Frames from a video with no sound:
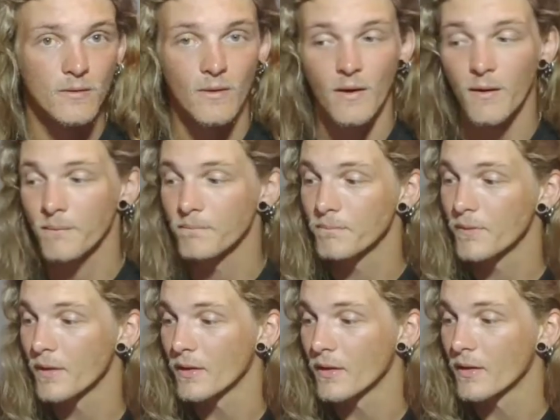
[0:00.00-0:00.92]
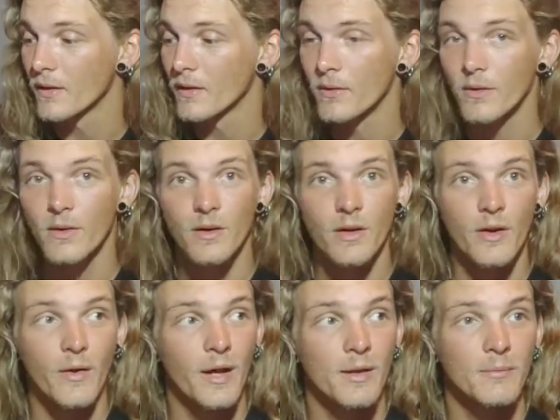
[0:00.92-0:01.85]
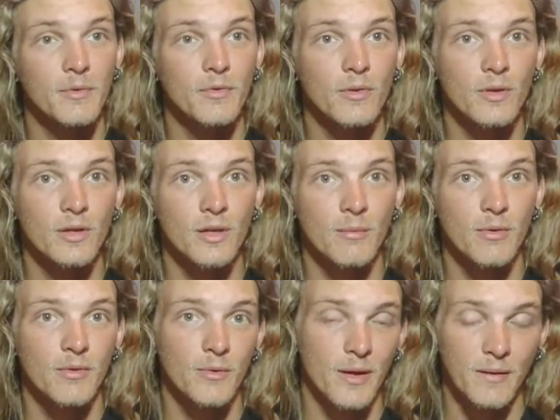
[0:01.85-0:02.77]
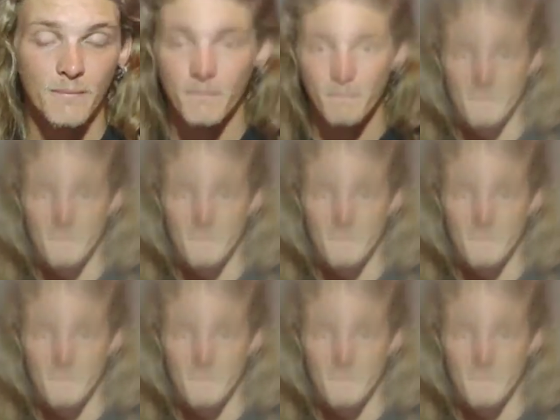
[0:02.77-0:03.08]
So, we're going to go ahead and move on to number 3.